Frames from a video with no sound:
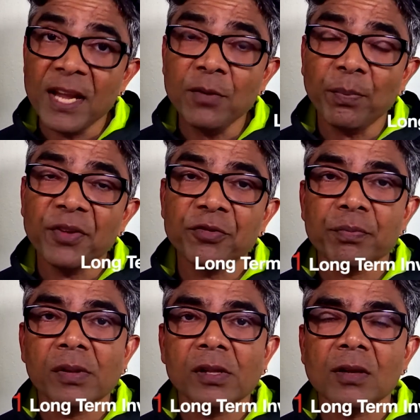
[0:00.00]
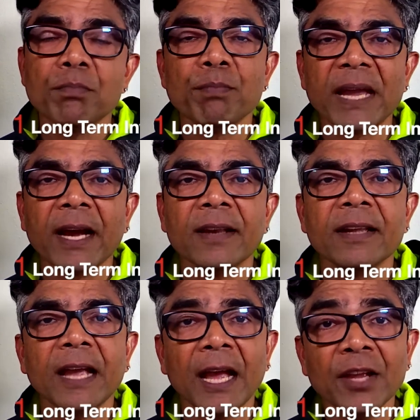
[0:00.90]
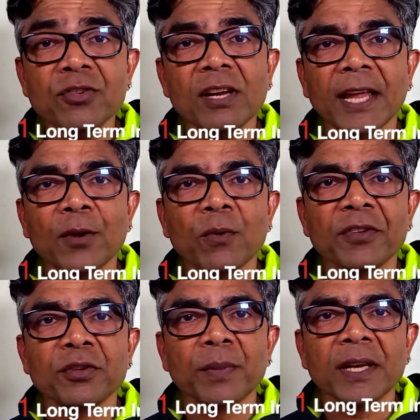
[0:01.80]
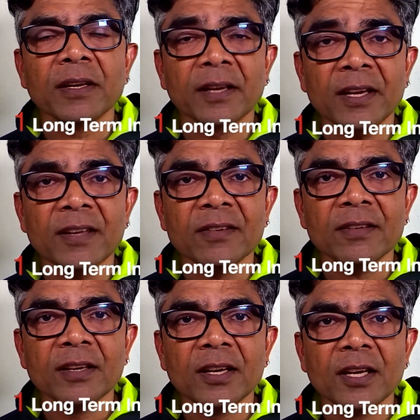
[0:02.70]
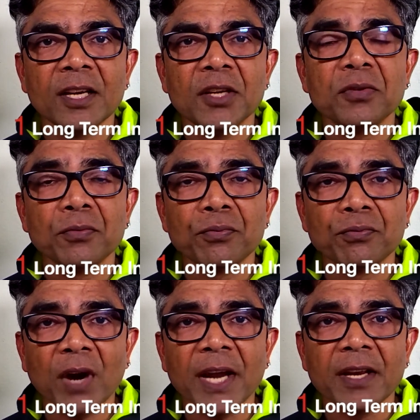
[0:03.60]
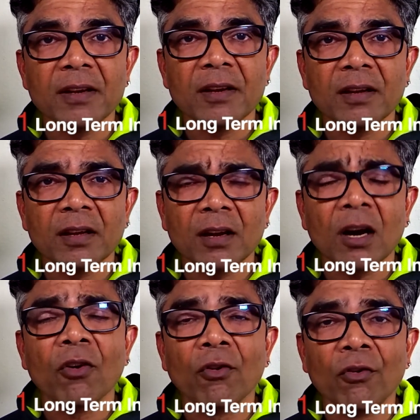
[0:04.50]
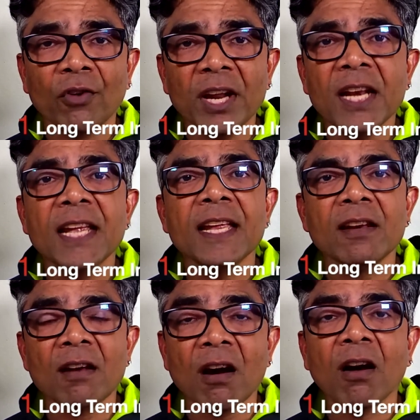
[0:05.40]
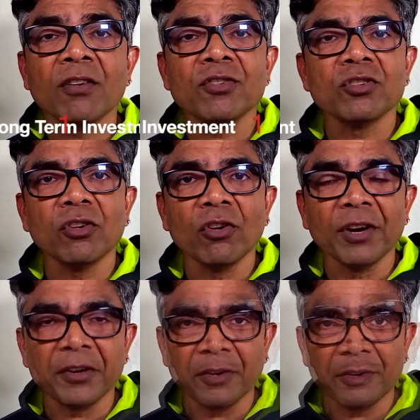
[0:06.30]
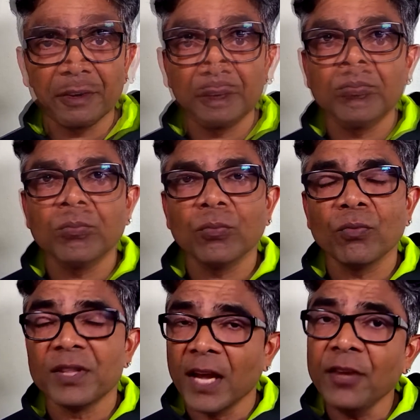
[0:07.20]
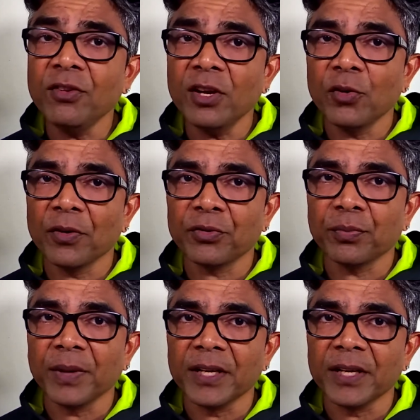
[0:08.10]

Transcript: principle behind angel investment is to find a really large return. With angel investment,